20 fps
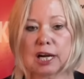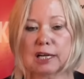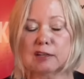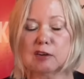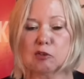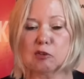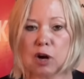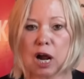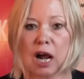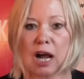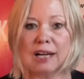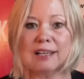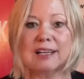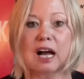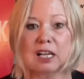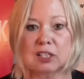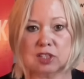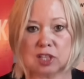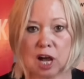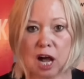and Iran
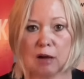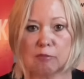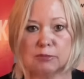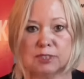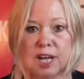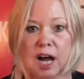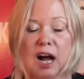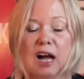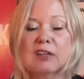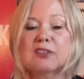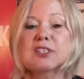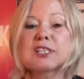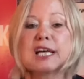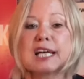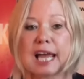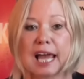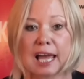are top dogs